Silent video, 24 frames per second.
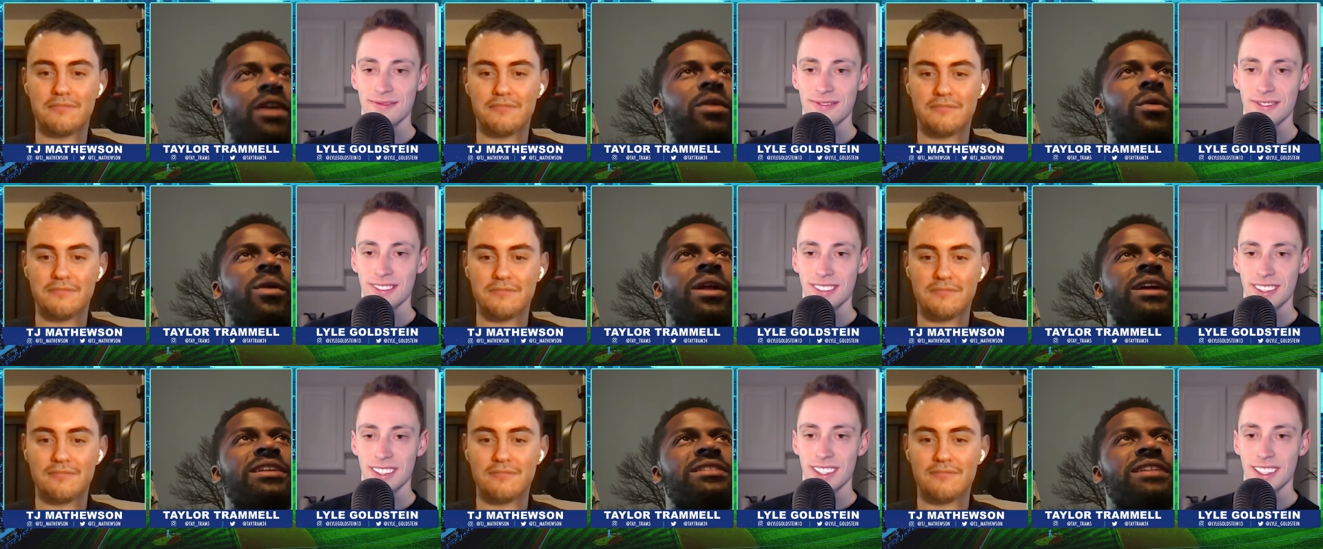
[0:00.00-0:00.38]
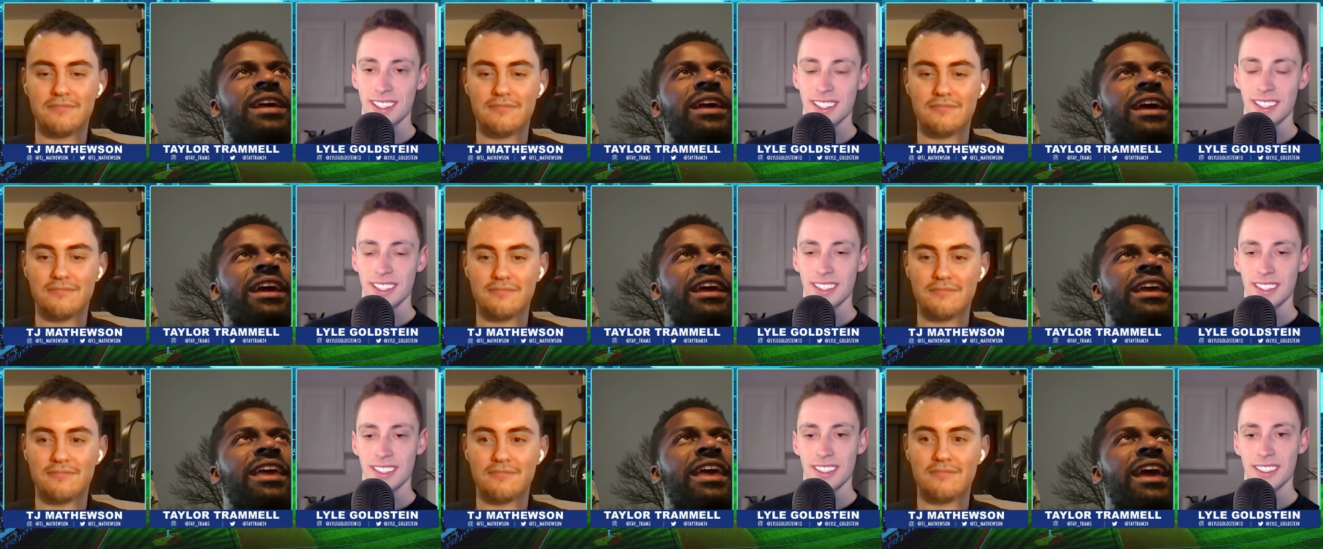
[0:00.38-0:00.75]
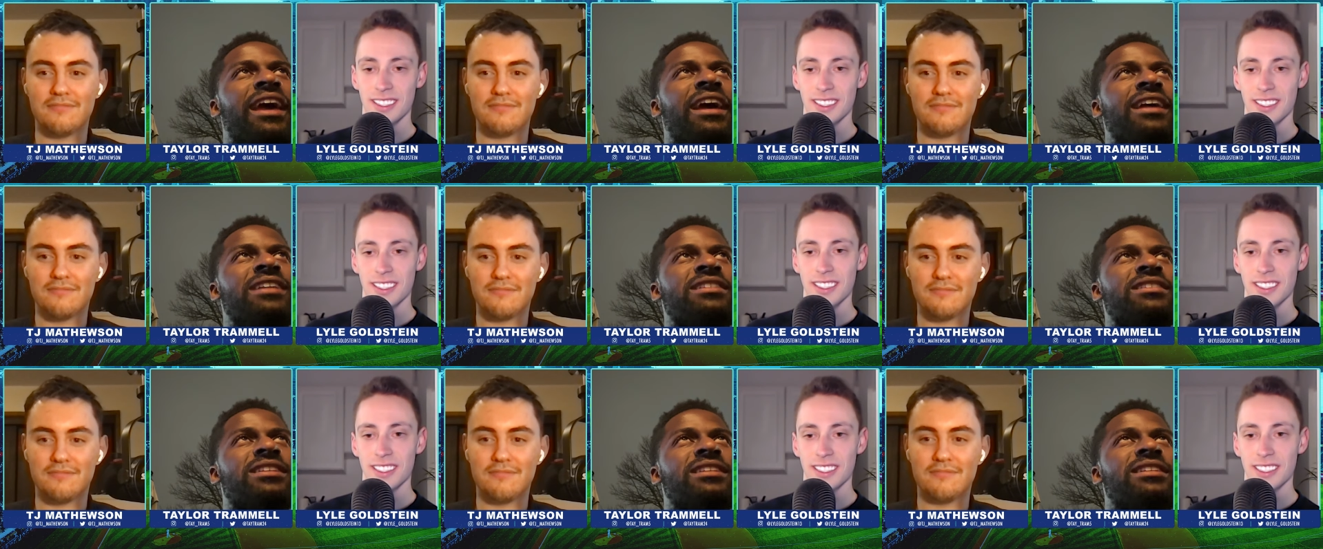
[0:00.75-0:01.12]
Speaker 1: I don't want to say
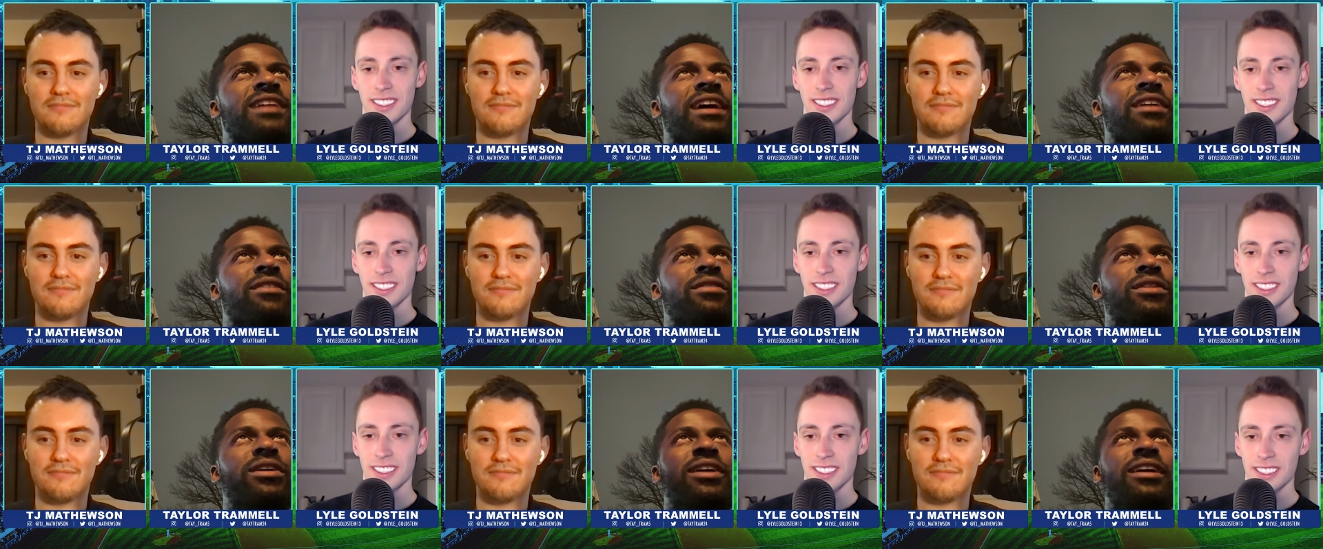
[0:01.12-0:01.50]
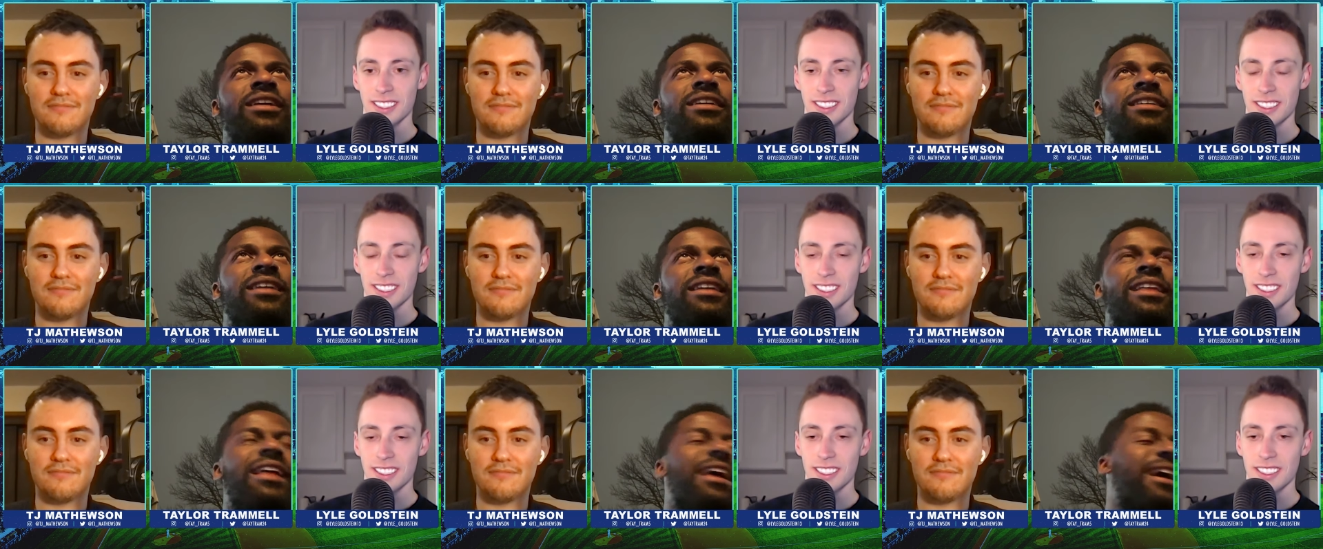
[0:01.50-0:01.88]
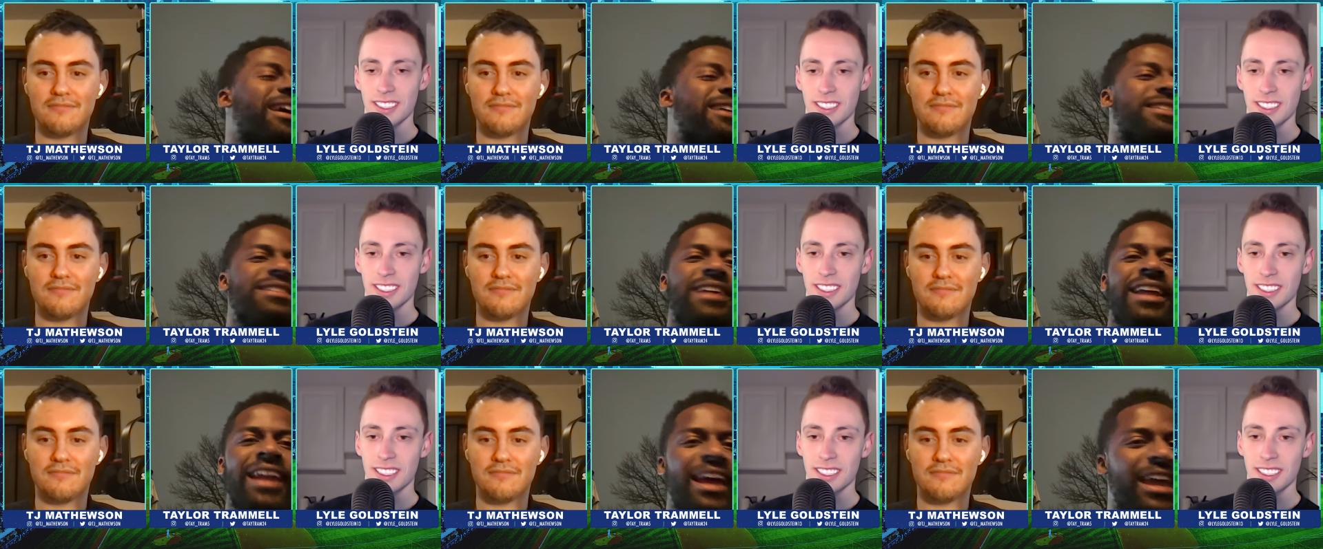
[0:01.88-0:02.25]
against because I really,
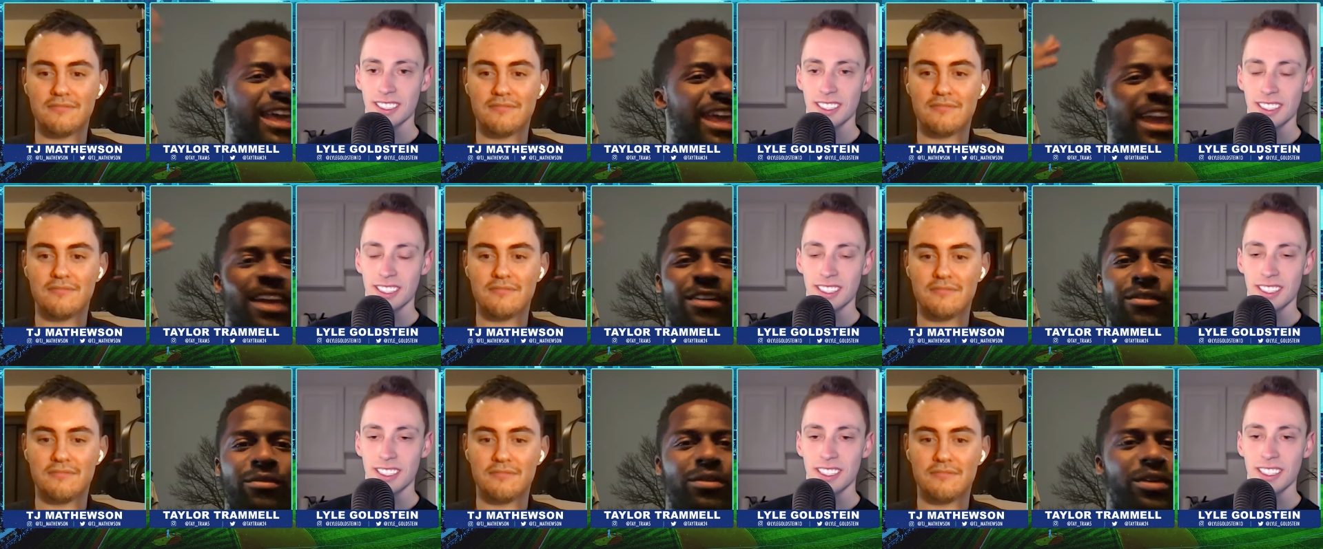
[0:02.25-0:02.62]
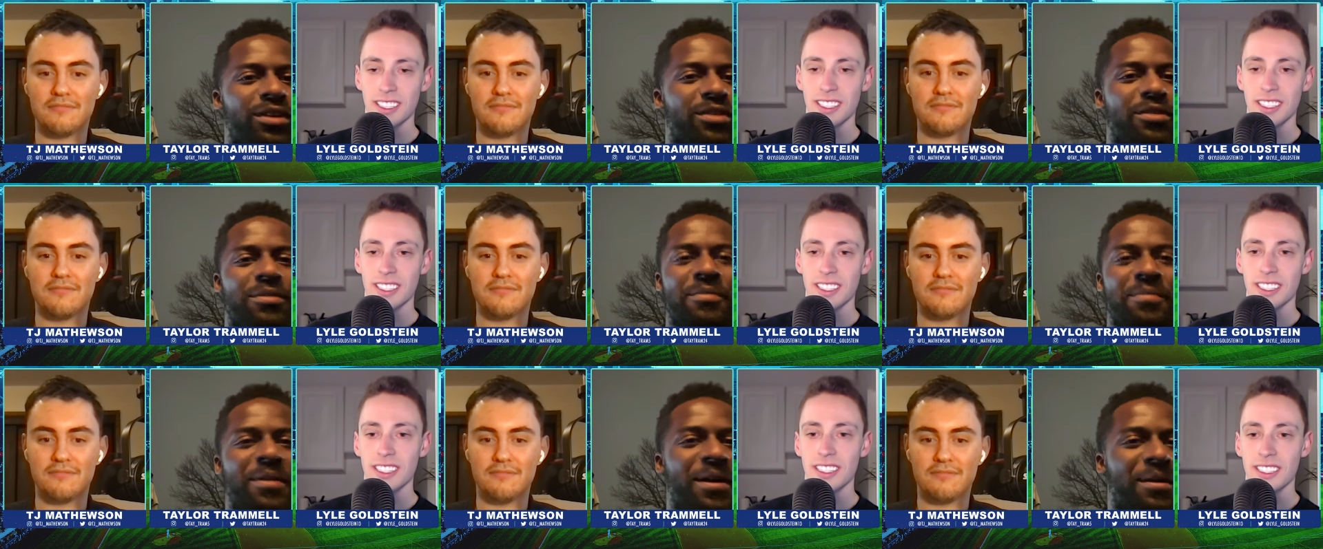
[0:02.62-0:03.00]
like I said, I can't really